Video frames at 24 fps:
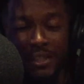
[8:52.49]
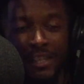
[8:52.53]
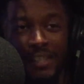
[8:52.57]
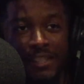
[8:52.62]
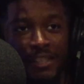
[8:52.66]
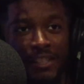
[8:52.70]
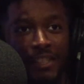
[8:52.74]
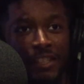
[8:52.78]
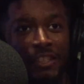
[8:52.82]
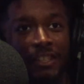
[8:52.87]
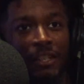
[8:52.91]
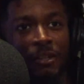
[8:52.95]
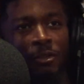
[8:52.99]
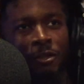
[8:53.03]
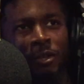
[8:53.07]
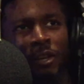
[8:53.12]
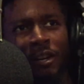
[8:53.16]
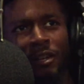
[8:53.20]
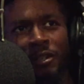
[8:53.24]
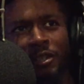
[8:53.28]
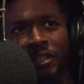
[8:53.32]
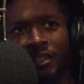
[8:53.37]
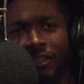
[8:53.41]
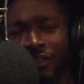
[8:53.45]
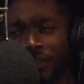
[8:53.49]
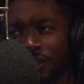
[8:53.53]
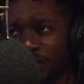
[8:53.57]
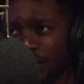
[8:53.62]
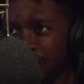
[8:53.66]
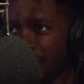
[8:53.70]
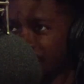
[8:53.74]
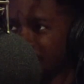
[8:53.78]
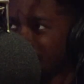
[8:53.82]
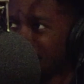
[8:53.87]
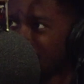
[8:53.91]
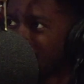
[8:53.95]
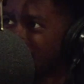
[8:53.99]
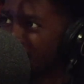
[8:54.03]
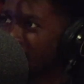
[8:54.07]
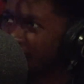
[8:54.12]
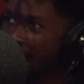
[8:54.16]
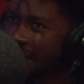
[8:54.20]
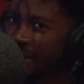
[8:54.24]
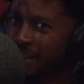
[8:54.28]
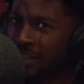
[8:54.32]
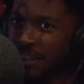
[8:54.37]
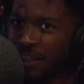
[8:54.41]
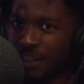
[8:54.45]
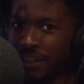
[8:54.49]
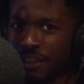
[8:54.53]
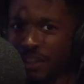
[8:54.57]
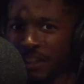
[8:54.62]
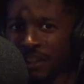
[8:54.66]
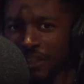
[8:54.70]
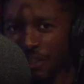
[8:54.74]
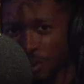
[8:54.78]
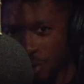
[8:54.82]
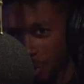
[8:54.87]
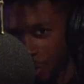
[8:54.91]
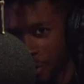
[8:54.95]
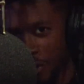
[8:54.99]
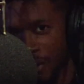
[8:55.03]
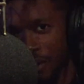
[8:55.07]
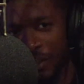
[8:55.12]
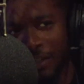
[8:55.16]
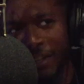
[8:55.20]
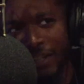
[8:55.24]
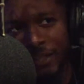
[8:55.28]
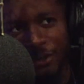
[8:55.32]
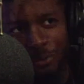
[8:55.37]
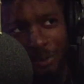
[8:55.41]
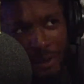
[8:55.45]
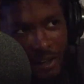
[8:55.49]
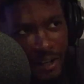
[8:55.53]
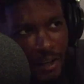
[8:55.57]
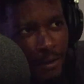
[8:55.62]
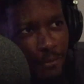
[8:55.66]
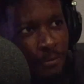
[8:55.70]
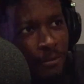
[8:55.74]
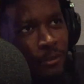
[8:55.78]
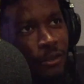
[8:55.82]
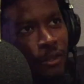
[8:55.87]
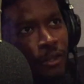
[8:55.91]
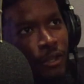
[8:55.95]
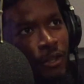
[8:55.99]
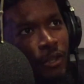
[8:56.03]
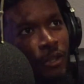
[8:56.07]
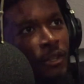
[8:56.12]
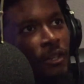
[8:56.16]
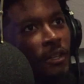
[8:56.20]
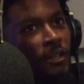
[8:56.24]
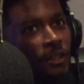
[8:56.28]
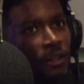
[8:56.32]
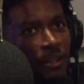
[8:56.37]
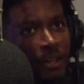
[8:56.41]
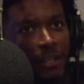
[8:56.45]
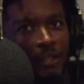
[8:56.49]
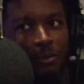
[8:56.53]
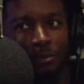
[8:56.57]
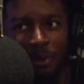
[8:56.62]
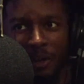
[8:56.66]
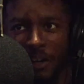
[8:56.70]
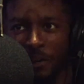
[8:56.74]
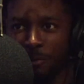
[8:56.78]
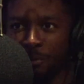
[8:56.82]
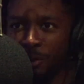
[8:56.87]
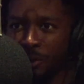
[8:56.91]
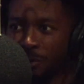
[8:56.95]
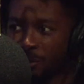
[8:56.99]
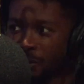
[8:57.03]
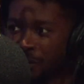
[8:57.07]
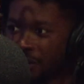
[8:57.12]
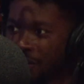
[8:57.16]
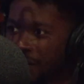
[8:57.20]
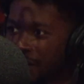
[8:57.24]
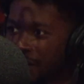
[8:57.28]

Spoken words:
was I saying though? Oh yeah, that's like I say. Historically, that's where I pretty much